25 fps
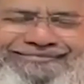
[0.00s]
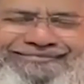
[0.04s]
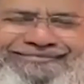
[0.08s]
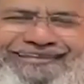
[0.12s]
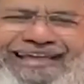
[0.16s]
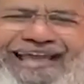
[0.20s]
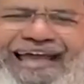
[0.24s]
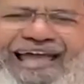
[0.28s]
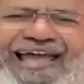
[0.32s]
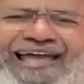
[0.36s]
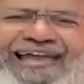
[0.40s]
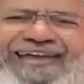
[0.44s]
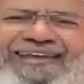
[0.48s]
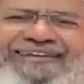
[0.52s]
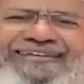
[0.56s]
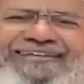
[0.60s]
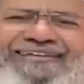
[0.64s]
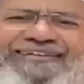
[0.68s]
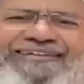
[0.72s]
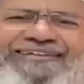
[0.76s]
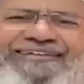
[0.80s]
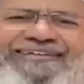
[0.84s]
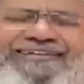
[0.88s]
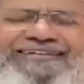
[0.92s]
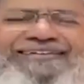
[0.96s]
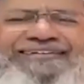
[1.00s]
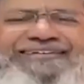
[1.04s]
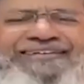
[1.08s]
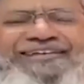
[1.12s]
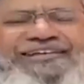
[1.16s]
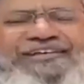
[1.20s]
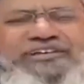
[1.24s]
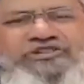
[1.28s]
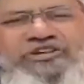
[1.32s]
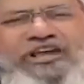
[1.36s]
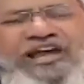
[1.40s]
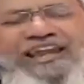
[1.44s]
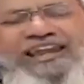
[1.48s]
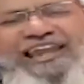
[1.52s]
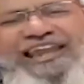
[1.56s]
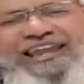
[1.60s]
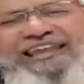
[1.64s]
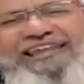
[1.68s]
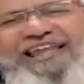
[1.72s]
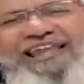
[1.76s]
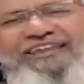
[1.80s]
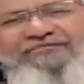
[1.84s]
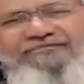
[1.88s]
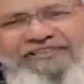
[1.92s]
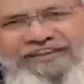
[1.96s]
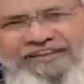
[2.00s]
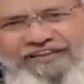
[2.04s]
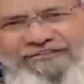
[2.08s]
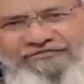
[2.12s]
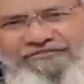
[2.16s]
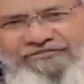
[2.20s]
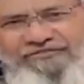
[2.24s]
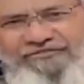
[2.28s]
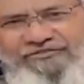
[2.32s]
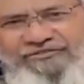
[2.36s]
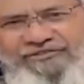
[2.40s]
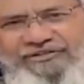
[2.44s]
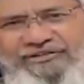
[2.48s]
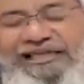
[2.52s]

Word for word: and inshallah Allah will forgive you.